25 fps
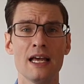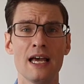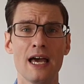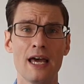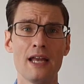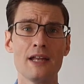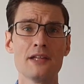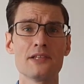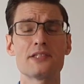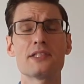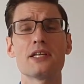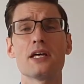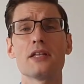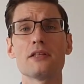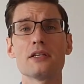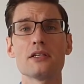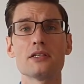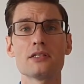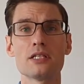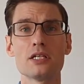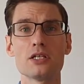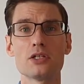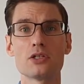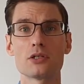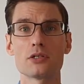And instead, these
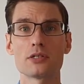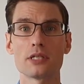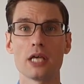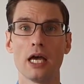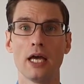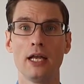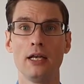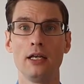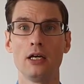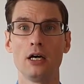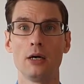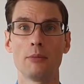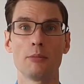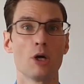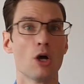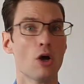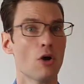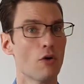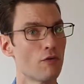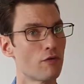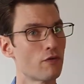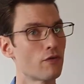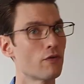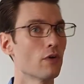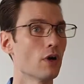teachers end up
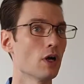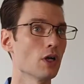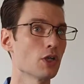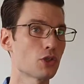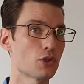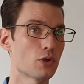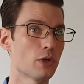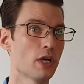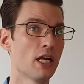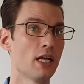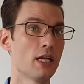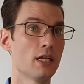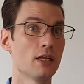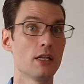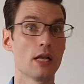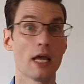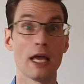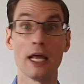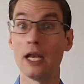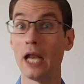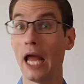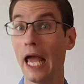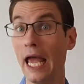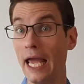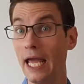frustrated and
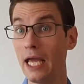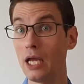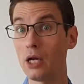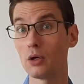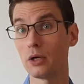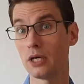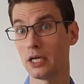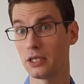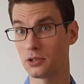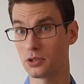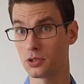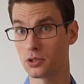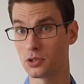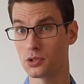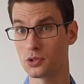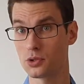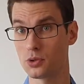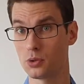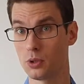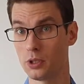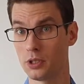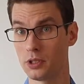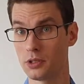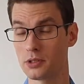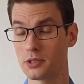angry at their
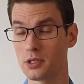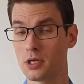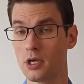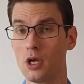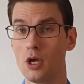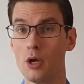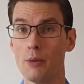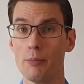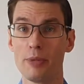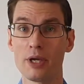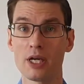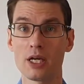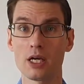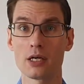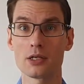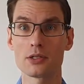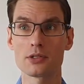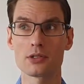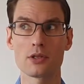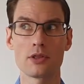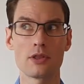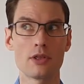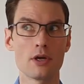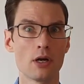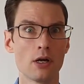students
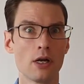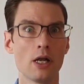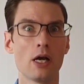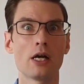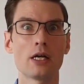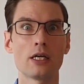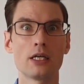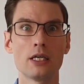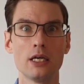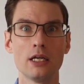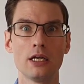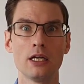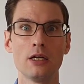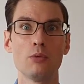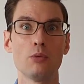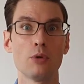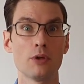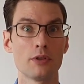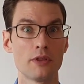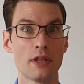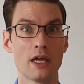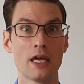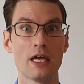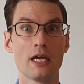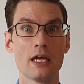because they're not getting what
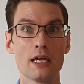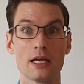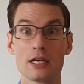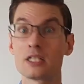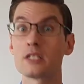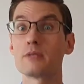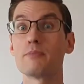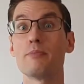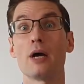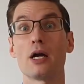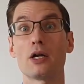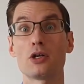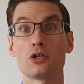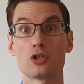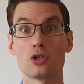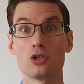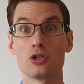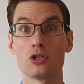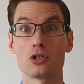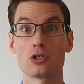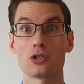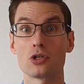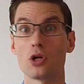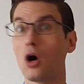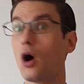they expect should
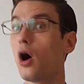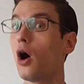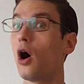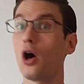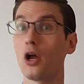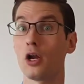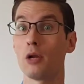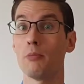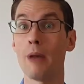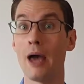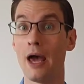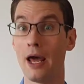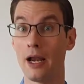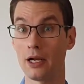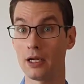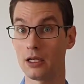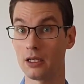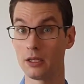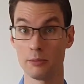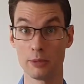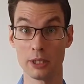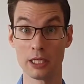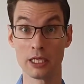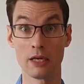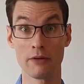just automatically
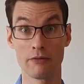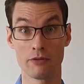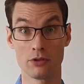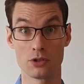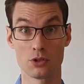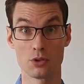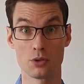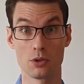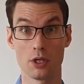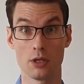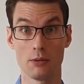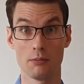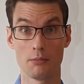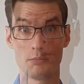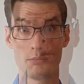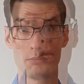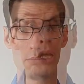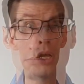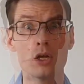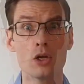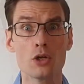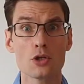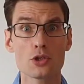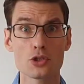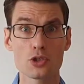be given to them.
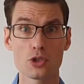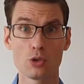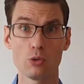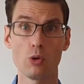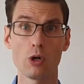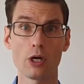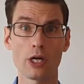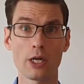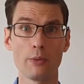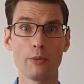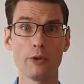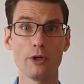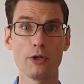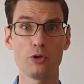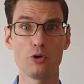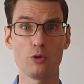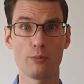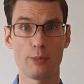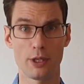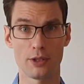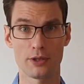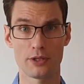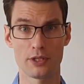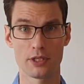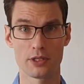So what can we do
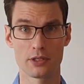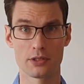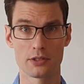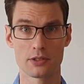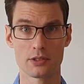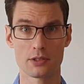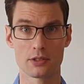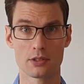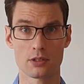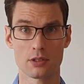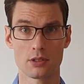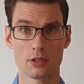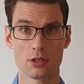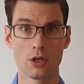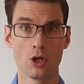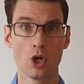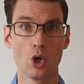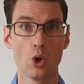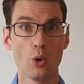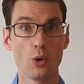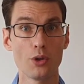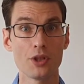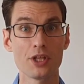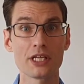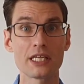about this?
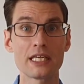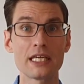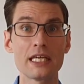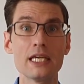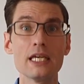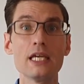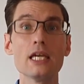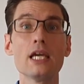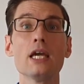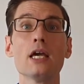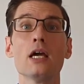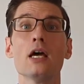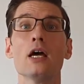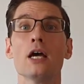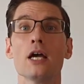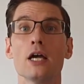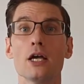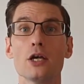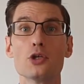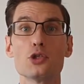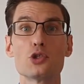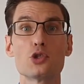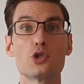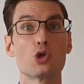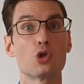Well, the key
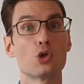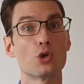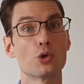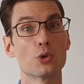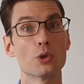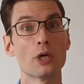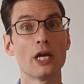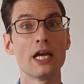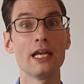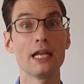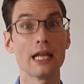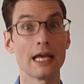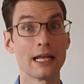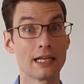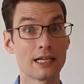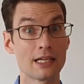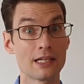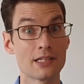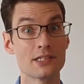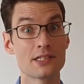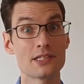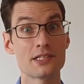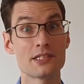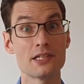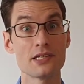is to create and
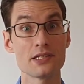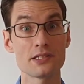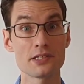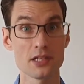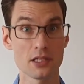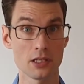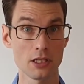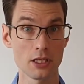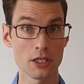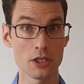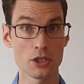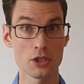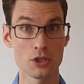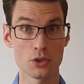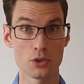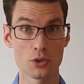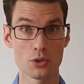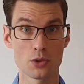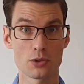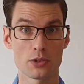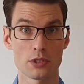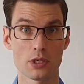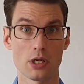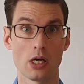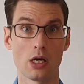consistently
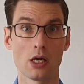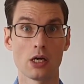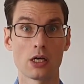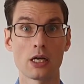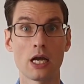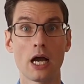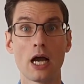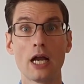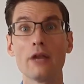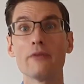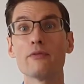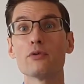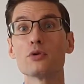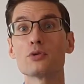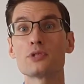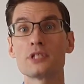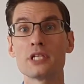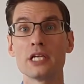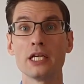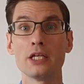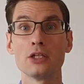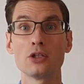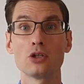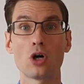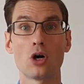use a kind of
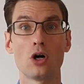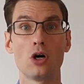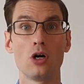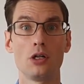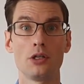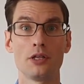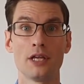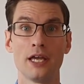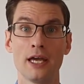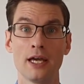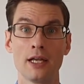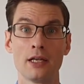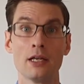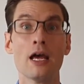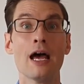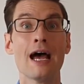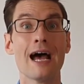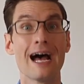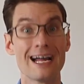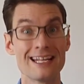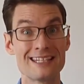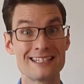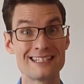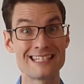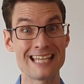routine called an
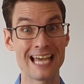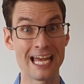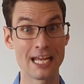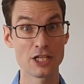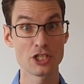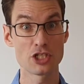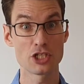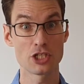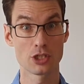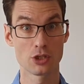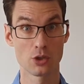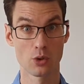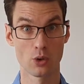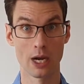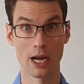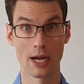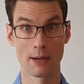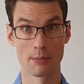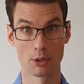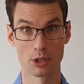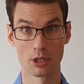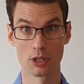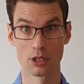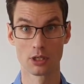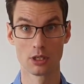attention
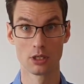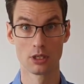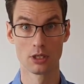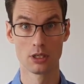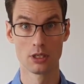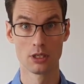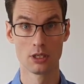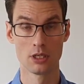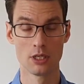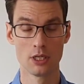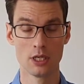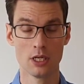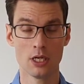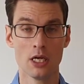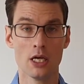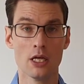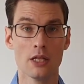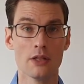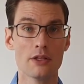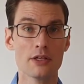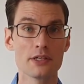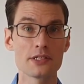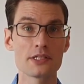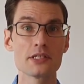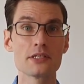grabber.
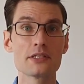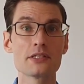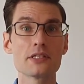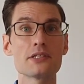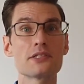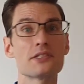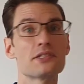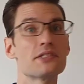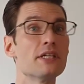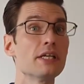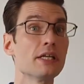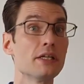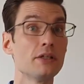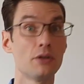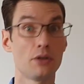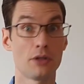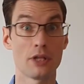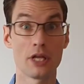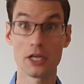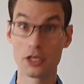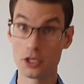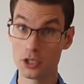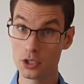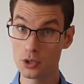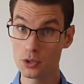This is a signal
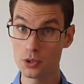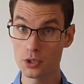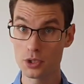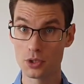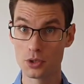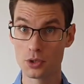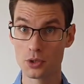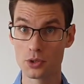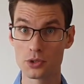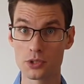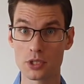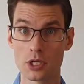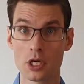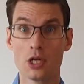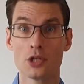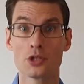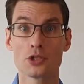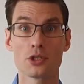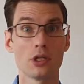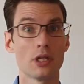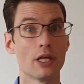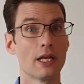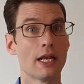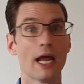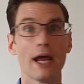that you use to
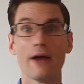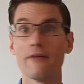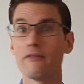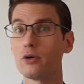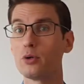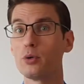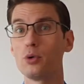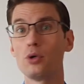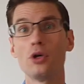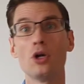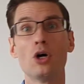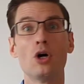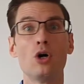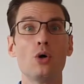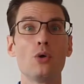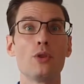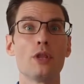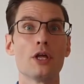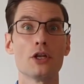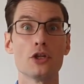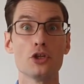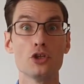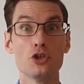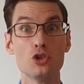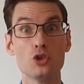let everyone know that
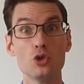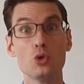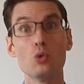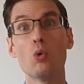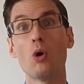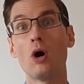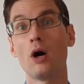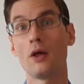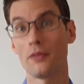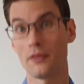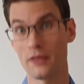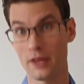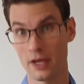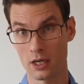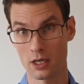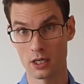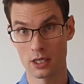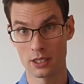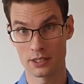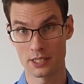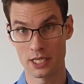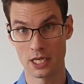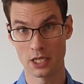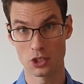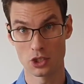you want their
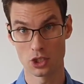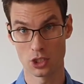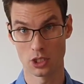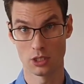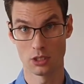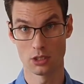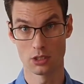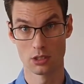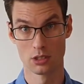attention.